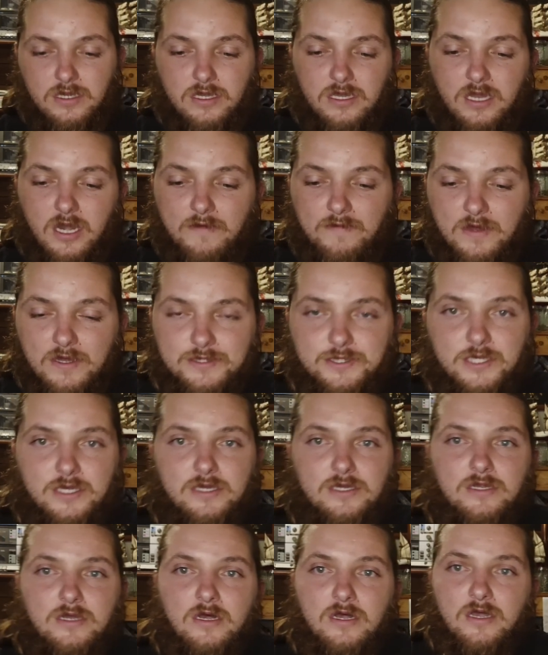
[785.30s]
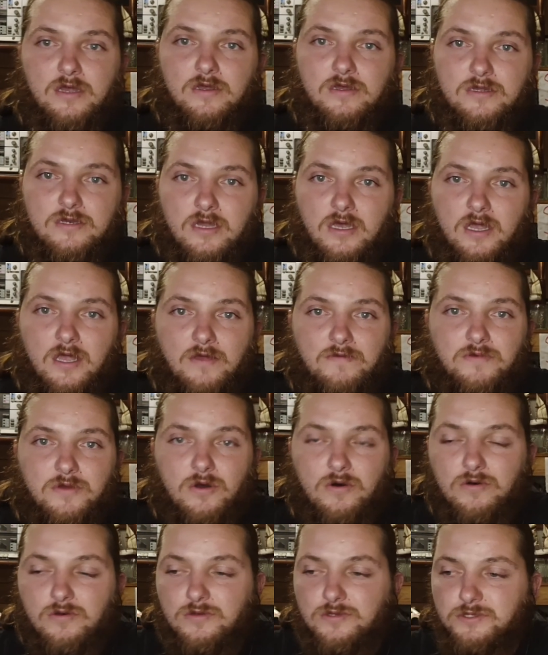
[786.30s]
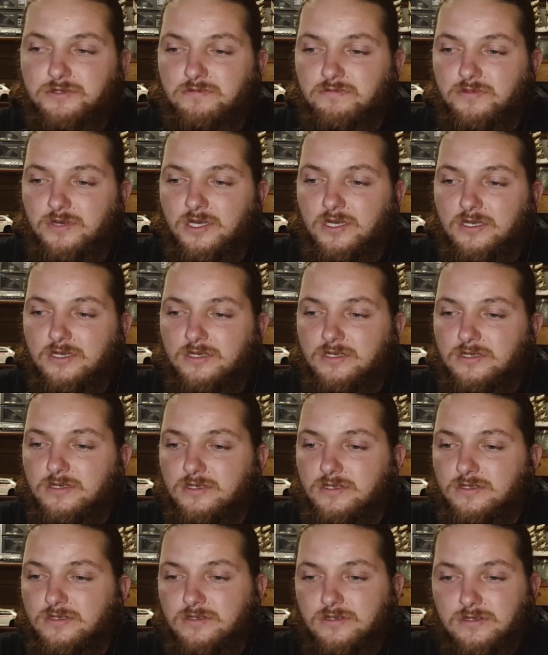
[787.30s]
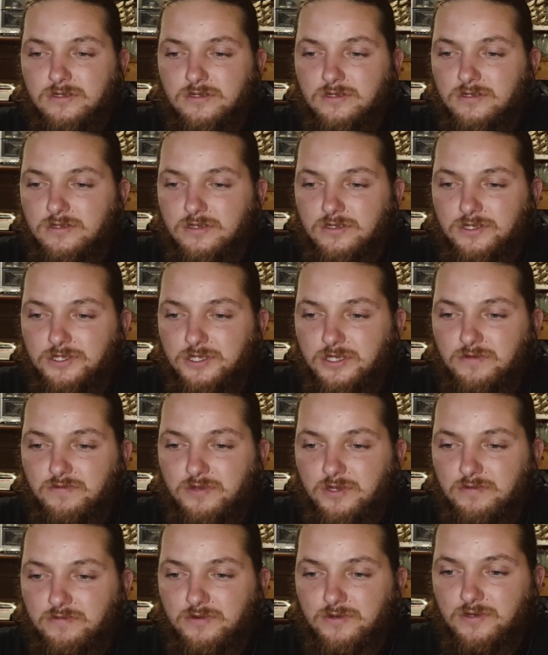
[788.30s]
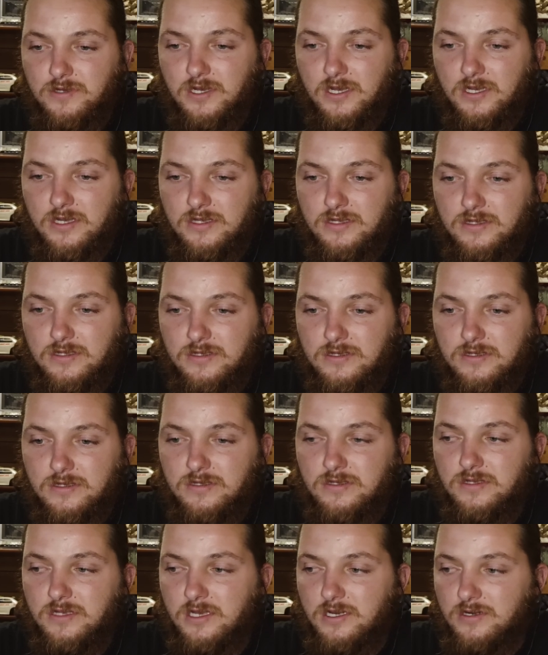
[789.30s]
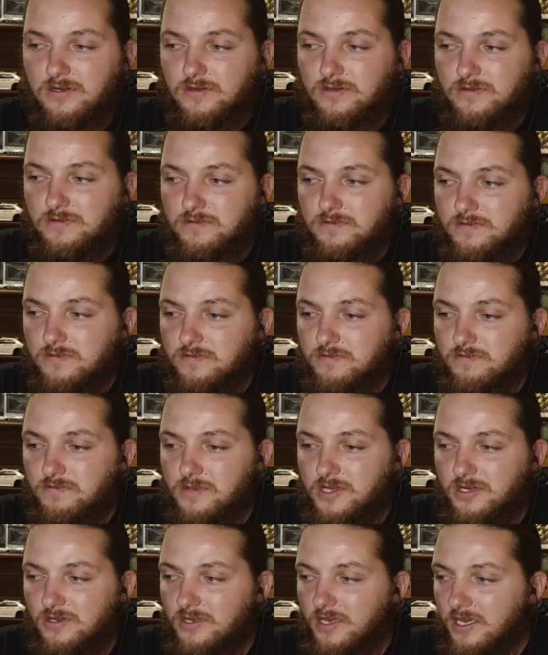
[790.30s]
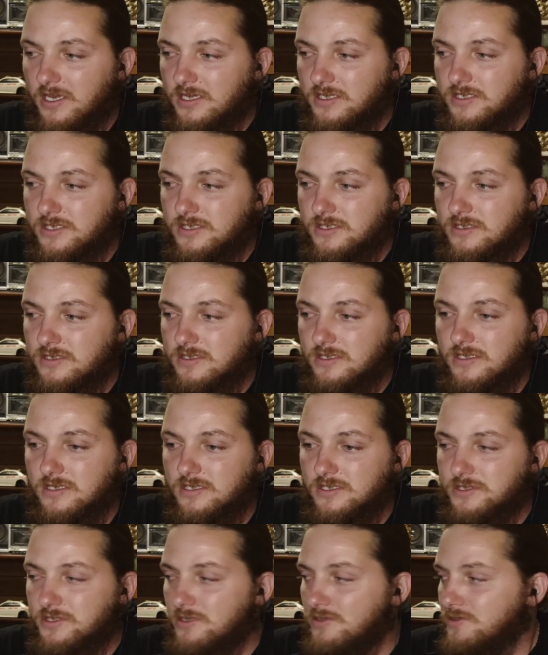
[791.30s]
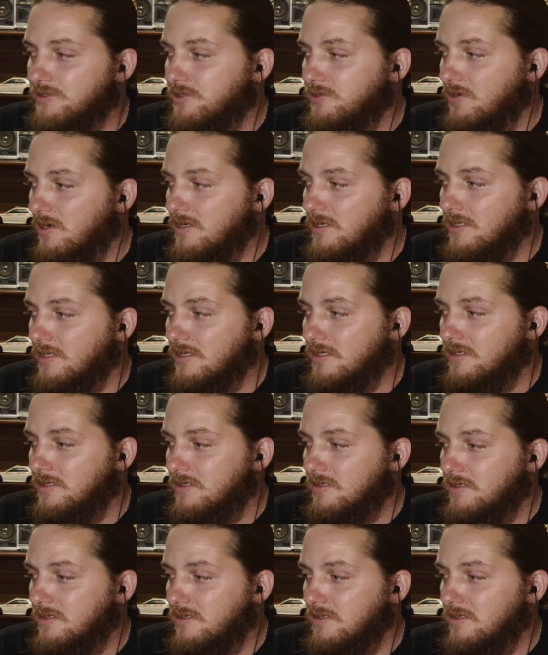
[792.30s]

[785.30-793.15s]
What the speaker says: And I'm not saying not have goals, but you see people that are middle-aged and they're still struggling.